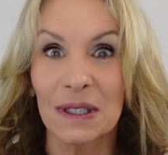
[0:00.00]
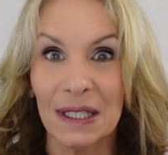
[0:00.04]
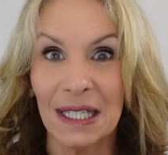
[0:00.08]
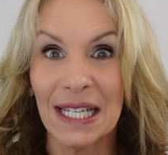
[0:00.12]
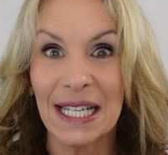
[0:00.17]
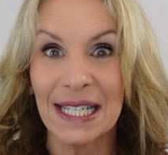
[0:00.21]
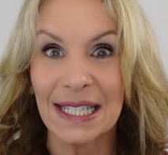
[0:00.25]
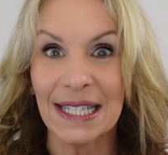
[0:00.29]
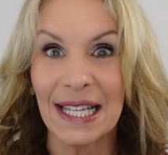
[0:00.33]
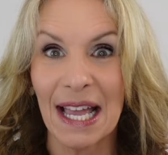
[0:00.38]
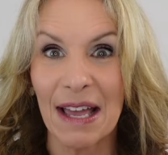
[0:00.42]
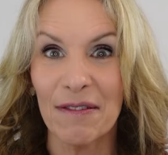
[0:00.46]

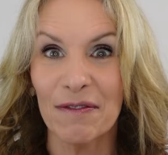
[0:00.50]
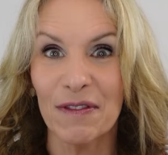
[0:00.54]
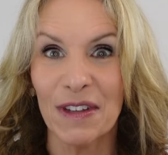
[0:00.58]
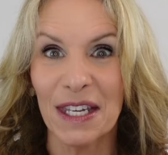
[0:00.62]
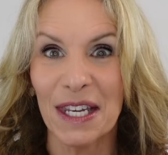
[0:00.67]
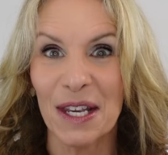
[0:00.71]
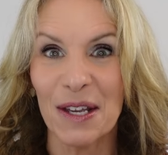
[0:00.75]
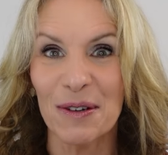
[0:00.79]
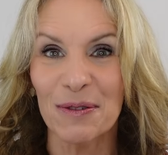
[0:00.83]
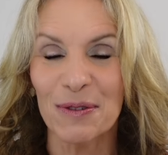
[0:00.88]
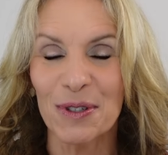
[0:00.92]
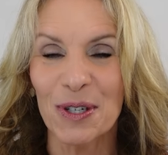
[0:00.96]
link that
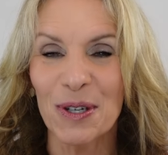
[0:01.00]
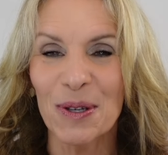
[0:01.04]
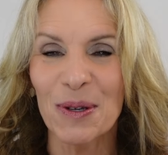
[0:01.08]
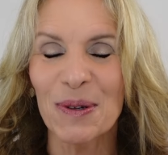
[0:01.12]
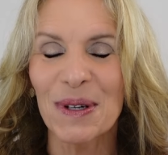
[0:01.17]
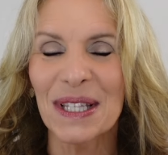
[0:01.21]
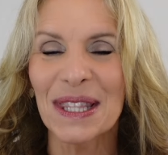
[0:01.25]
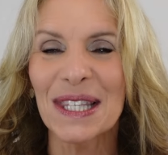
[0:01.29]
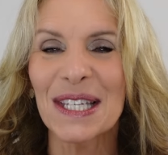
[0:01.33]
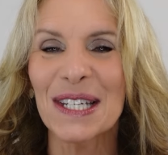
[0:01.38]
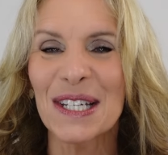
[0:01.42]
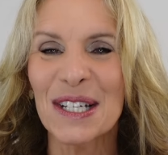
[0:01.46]
video too
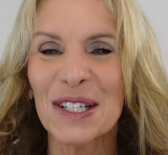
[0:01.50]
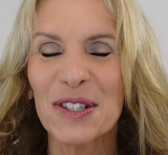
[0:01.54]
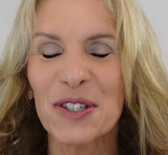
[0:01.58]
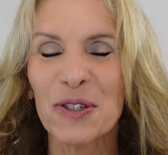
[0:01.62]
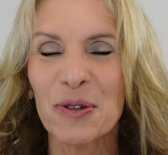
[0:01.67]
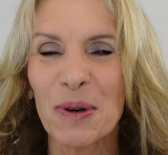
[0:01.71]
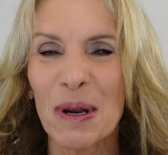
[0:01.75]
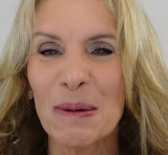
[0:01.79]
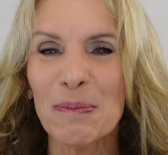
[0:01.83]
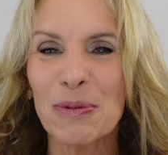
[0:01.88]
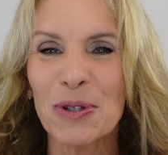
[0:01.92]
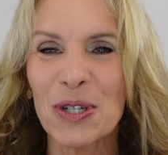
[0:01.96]
in the
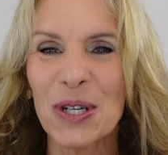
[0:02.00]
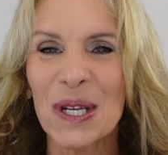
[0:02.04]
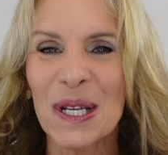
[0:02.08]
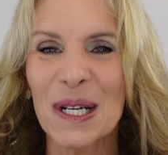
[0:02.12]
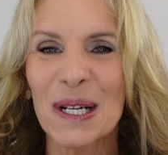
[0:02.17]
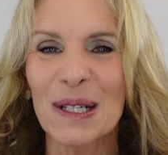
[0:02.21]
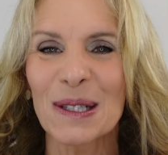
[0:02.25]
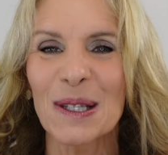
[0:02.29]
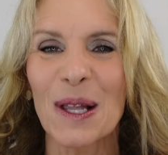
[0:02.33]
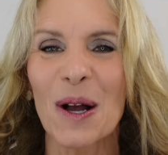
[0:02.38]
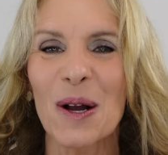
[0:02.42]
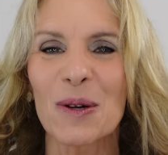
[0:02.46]
description
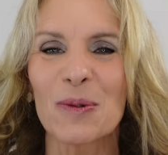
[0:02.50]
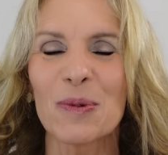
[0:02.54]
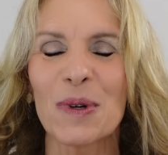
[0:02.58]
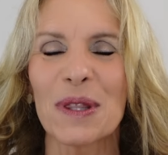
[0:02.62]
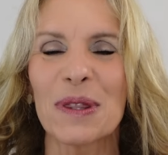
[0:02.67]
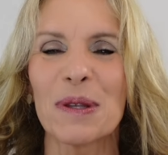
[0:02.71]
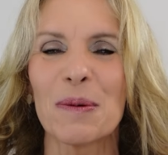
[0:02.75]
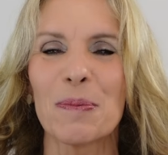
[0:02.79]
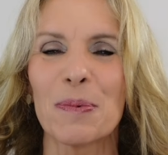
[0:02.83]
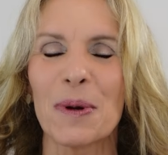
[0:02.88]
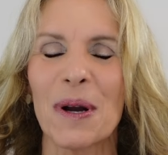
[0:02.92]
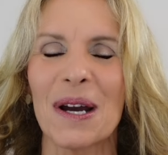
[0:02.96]
along
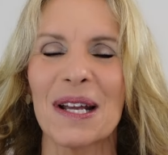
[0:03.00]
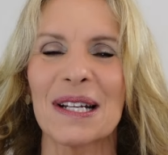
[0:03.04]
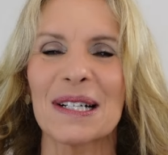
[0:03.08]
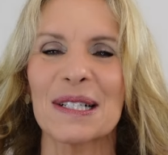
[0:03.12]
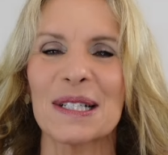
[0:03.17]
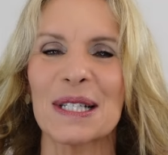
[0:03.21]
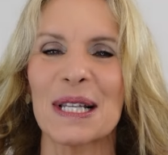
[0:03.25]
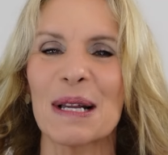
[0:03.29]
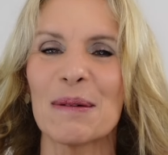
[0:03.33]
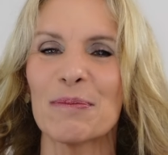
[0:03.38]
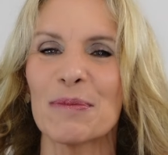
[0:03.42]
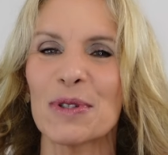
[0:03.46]
with the
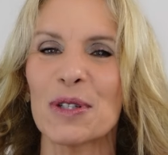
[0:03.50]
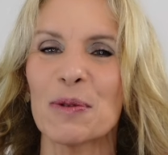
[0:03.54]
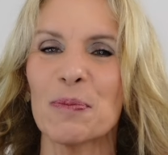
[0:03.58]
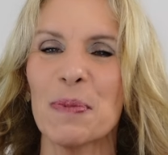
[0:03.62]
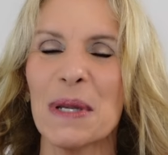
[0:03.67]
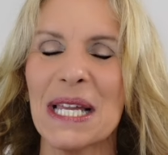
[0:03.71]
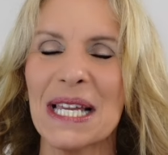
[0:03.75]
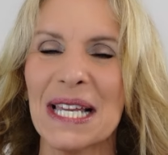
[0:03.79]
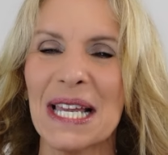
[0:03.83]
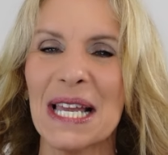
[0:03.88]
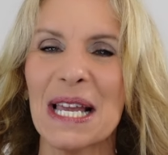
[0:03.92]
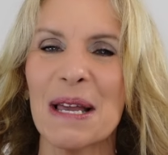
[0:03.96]
products I'm
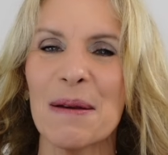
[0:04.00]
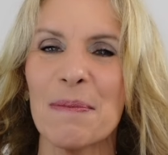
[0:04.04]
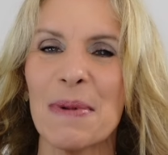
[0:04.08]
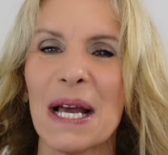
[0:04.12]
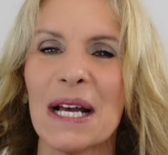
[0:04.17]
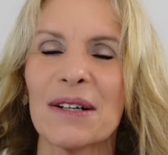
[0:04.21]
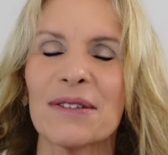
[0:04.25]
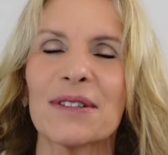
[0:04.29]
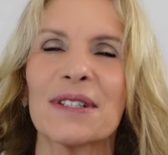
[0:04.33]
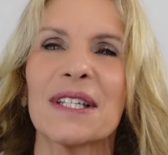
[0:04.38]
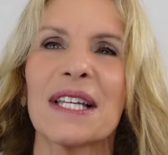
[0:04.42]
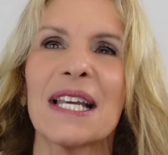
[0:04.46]
speaking
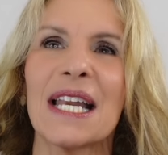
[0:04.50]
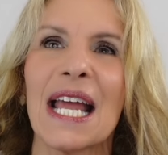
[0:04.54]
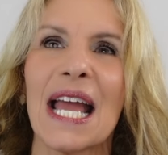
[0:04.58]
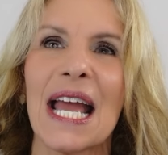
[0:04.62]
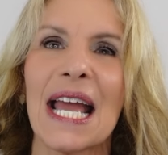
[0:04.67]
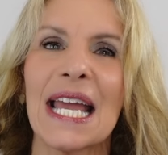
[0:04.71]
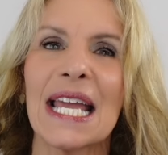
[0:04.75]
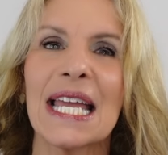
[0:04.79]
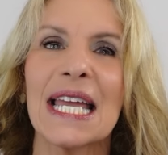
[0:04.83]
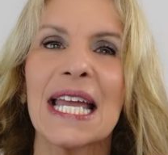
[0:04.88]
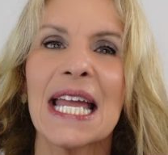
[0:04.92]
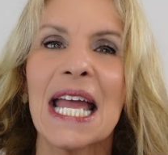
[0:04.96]
about
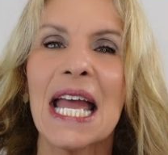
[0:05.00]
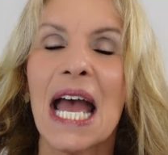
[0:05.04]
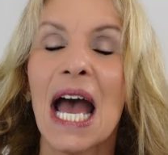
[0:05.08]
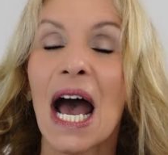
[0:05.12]
today.